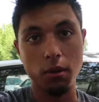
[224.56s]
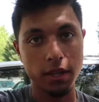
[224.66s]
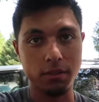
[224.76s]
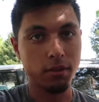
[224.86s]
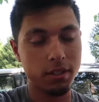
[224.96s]

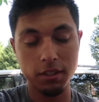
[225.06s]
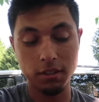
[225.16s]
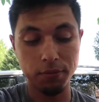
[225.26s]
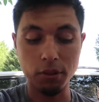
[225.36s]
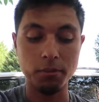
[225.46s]
Okay, so I just
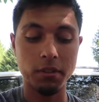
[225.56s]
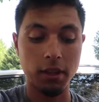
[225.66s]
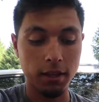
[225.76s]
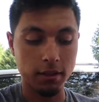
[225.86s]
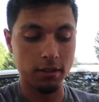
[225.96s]
confirmed
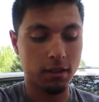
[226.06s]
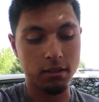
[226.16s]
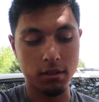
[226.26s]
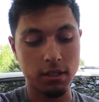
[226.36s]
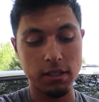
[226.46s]
that this
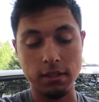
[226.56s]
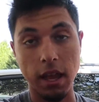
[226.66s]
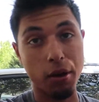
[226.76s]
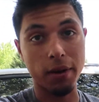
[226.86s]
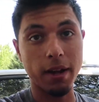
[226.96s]
sensor is out.